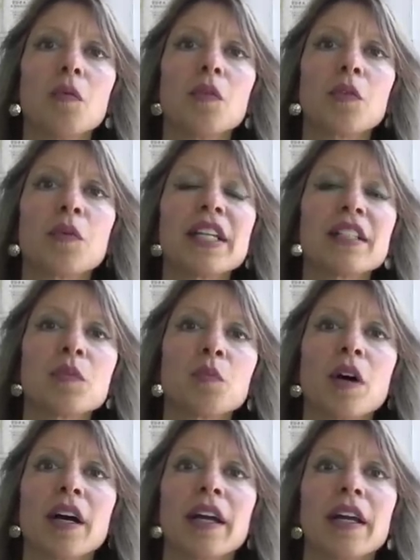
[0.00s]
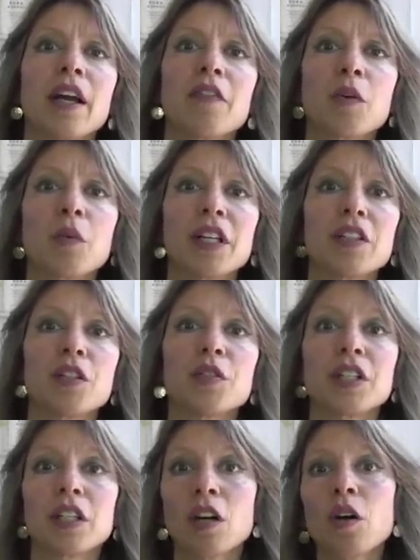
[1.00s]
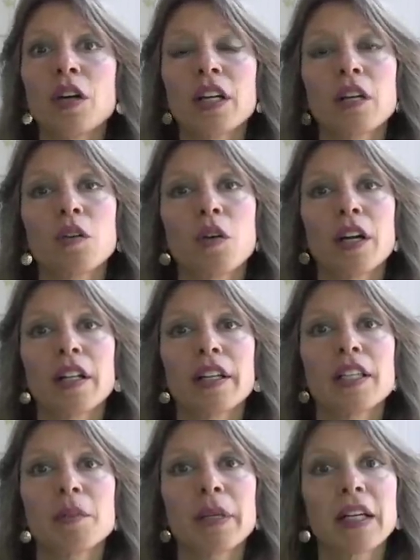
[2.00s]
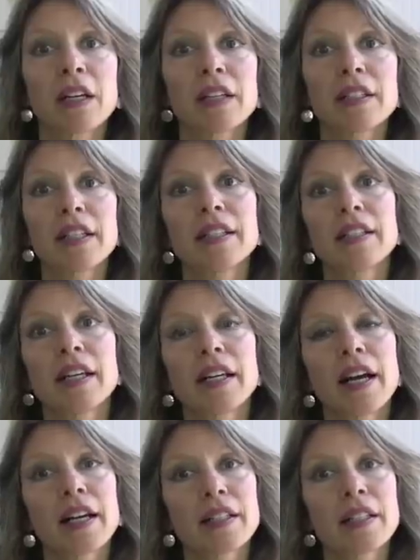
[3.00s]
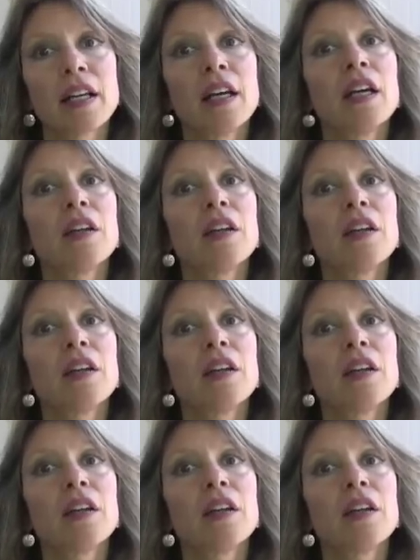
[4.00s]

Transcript: the reason why everyone is using coconut oil is because they say it has